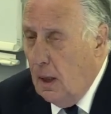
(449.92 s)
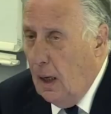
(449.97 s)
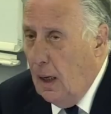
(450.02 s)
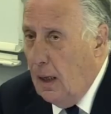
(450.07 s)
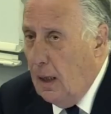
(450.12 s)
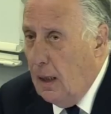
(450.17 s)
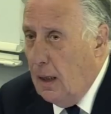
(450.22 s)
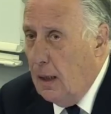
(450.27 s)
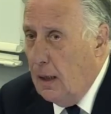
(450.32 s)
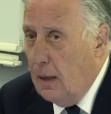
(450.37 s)

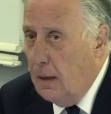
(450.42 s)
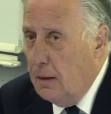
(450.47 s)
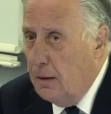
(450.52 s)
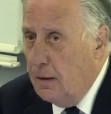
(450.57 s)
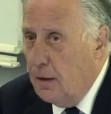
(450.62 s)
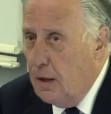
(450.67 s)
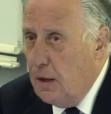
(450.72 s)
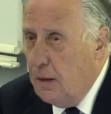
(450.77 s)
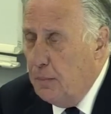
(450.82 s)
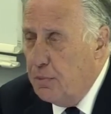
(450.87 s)

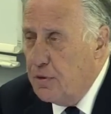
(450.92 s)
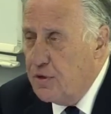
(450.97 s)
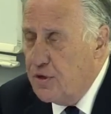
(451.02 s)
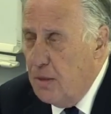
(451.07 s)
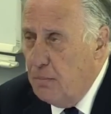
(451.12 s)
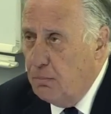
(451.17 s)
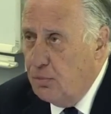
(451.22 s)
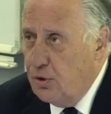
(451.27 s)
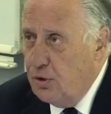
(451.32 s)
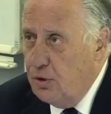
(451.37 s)
the
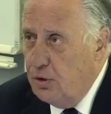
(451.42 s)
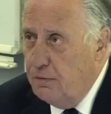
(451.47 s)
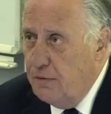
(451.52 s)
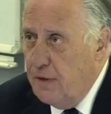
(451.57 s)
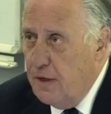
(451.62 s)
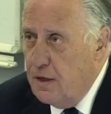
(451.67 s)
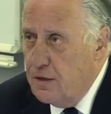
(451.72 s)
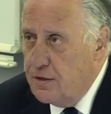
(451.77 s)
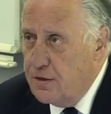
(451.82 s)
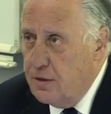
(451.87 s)
presumption
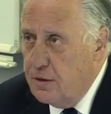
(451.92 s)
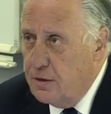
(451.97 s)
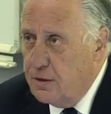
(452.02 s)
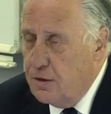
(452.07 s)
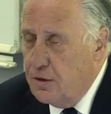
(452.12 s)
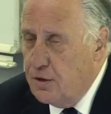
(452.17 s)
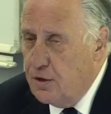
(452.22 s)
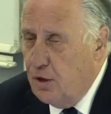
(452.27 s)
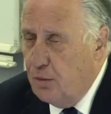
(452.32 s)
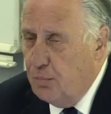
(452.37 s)
of
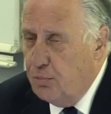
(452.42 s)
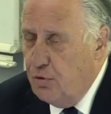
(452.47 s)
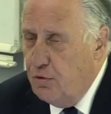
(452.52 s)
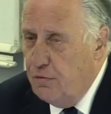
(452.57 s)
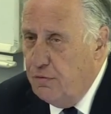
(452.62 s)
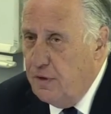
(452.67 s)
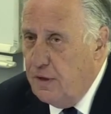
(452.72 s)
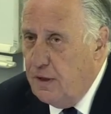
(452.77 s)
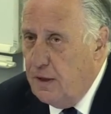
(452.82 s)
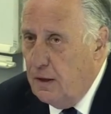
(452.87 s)
innocence until
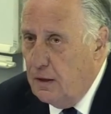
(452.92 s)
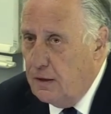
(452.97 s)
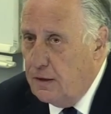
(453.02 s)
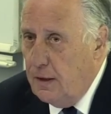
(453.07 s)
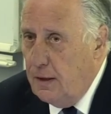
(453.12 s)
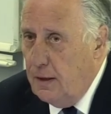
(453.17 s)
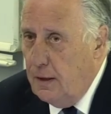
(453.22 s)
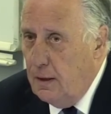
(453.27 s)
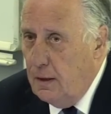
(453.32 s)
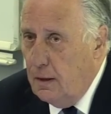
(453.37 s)
proven
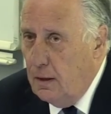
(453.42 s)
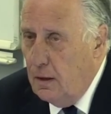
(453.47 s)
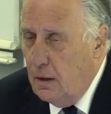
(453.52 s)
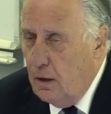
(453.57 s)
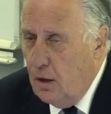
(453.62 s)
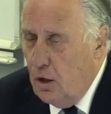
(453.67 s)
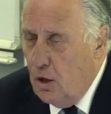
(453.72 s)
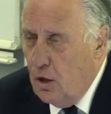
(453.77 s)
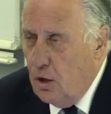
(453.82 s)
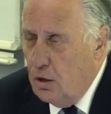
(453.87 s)
guilty,
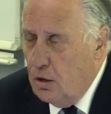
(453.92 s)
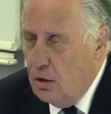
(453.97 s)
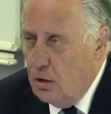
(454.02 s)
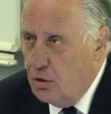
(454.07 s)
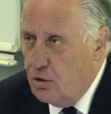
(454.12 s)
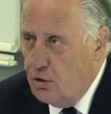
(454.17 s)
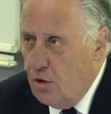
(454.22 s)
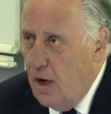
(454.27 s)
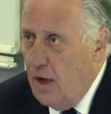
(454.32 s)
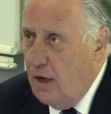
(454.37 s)

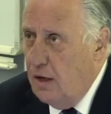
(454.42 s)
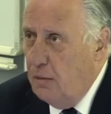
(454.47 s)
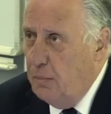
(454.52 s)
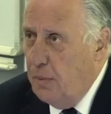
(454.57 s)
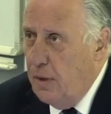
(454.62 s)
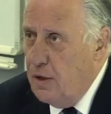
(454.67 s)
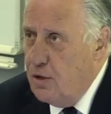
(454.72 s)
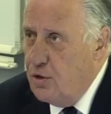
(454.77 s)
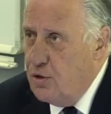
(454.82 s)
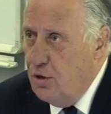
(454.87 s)
trial
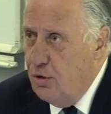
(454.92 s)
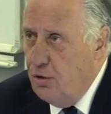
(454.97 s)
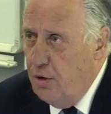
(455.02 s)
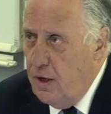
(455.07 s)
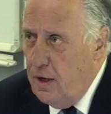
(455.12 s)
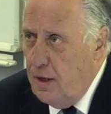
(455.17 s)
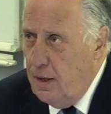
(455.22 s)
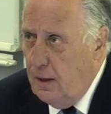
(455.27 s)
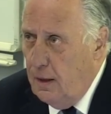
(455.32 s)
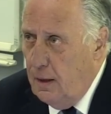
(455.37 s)
by
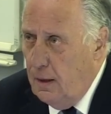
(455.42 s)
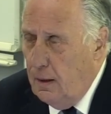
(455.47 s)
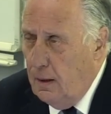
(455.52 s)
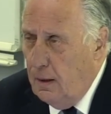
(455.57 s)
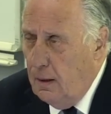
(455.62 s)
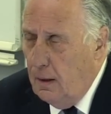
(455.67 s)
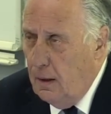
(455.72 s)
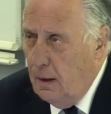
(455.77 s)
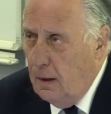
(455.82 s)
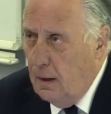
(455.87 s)
jury,
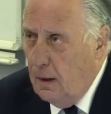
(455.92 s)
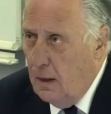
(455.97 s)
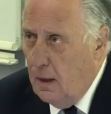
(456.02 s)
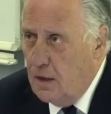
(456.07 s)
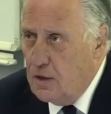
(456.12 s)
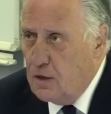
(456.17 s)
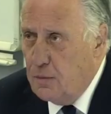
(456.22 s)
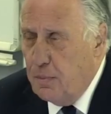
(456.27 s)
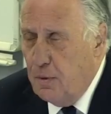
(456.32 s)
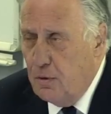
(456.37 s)

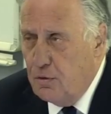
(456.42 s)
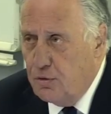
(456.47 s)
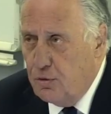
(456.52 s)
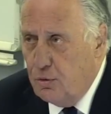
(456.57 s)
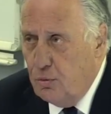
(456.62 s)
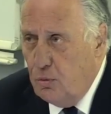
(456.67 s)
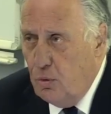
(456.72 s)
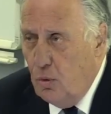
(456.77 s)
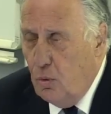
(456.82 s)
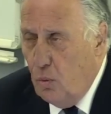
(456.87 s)
as opposed
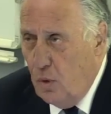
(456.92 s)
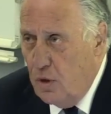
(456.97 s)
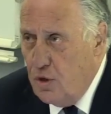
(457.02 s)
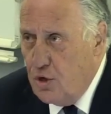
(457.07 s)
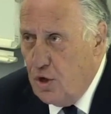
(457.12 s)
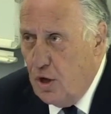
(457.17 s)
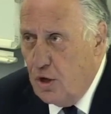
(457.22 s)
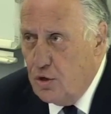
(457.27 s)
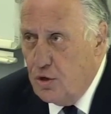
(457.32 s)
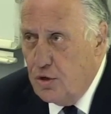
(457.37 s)
to
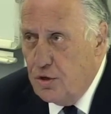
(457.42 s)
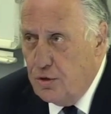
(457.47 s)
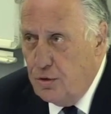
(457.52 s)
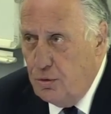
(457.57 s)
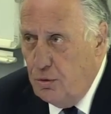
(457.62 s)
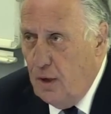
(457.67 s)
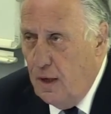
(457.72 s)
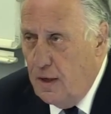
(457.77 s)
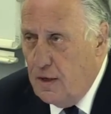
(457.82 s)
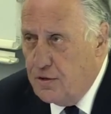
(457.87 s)
one judge and
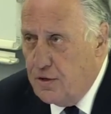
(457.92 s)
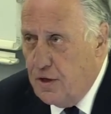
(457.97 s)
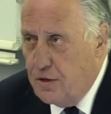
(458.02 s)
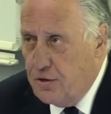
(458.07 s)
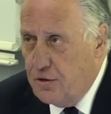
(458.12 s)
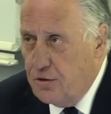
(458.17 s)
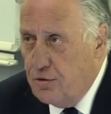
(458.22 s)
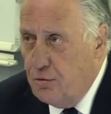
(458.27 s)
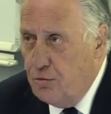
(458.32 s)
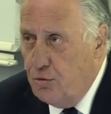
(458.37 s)
2 lay
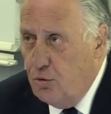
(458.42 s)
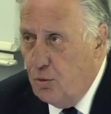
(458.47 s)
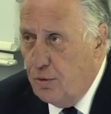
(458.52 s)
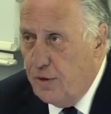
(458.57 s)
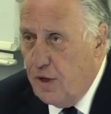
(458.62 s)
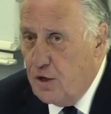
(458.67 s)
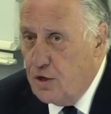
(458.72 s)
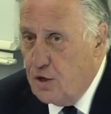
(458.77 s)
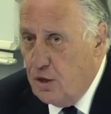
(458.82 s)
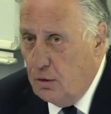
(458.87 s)
assessors who do
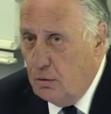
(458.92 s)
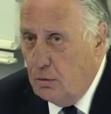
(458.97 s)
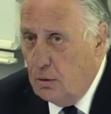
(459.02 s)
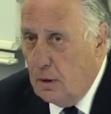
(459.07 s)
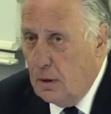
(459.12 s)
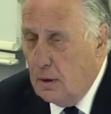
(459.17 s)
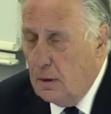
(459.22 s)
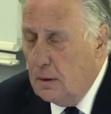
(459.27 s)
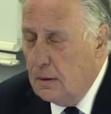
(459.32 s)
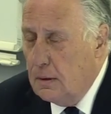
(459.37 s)
what they're
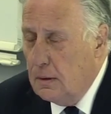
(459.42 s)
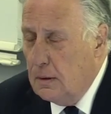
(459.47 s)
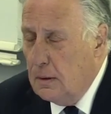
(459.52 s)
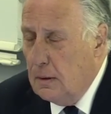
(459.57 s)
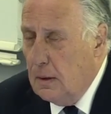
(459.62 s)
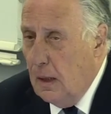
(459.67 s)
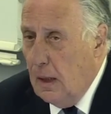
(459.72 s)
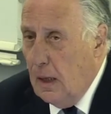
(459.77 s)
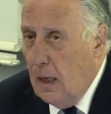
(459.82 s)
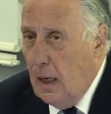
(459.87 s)
told,
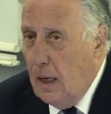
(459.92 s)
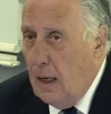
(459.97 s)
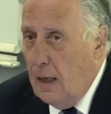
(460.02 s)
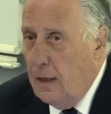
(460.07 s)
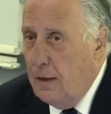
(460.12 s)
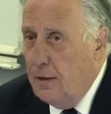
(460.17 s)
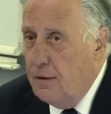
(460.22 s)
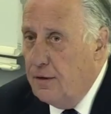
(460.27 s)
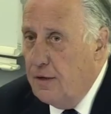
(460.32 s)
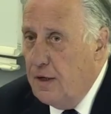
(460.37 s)

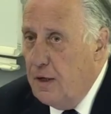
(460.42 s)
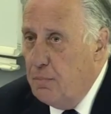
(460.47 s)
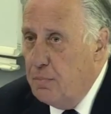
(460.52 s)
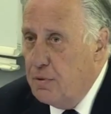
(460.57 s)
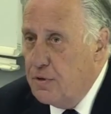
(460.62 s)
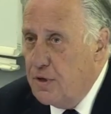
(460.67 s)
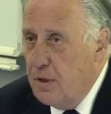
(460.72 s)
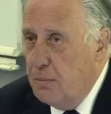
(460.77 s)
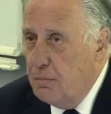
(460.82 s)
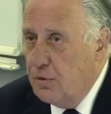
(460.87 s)
and the
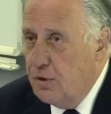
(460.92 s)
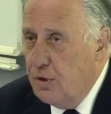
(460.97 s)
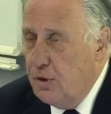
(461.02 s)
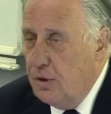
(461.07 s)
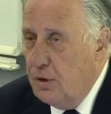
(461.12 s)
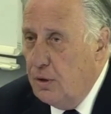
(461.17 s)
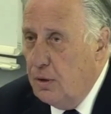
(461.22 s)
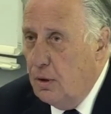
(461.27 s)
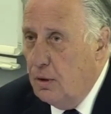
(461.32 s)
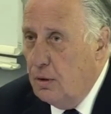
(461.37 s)

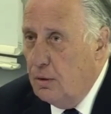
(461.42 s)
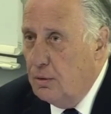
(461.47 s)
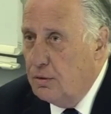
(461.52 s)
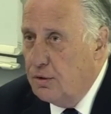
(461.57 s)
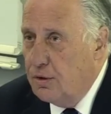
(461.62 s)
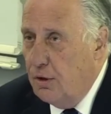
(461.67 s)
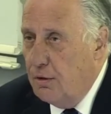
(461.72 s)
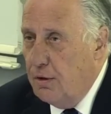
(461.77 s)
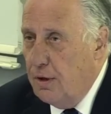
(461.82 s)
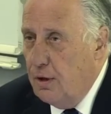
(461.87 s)
presumption,
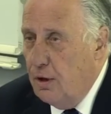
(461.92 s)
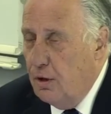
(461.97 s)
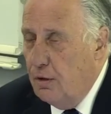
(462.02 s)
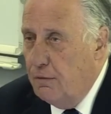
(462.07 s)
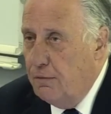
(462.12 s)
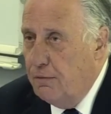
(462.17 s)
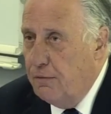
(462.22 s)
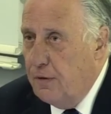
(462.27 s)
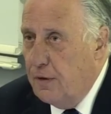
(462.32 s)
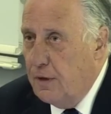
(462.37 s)
of
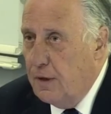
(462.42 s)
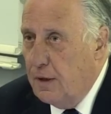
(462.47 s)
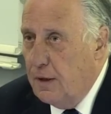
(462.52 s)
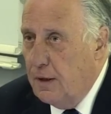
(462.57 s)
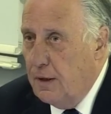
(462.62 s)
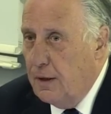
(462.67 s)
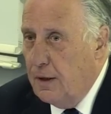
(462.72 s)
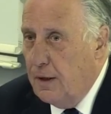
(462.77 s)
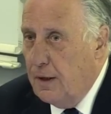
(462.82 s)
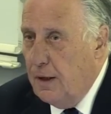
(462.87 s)

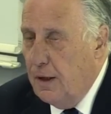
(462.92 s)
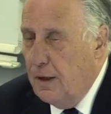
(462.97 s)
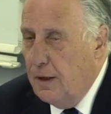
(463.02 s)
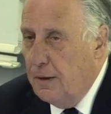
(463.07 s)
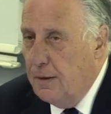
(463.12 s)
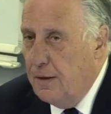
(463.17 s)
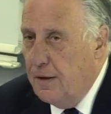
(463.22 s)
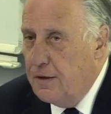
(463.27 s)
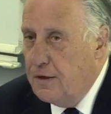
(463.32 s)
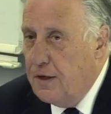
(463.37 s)

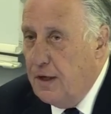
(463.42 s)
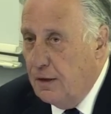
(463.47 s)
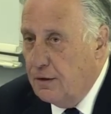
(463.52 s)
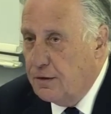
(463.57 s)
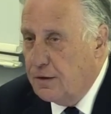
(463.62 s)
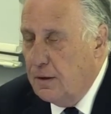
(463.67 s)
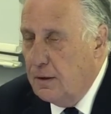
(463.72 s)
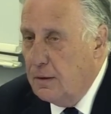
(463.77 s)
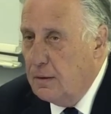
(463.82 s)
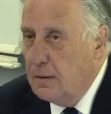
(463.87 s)
the
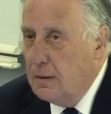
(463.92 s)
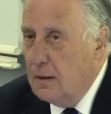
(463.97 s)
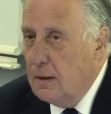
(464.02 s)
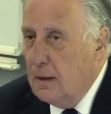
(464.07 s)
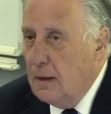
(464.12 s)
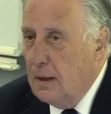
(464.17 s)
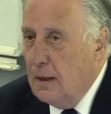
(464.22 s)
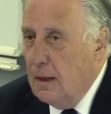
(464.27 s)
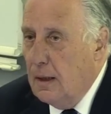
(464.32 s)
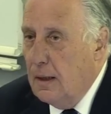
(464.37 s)
guilt,
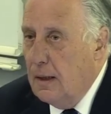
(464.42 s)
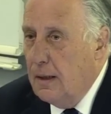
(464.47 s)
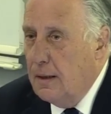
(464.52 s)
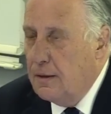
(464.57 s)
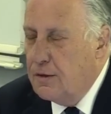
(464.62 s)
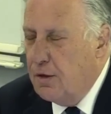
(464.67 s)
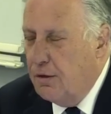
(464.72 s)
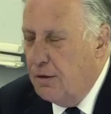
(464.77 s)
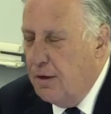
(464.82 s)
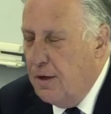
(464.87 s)
that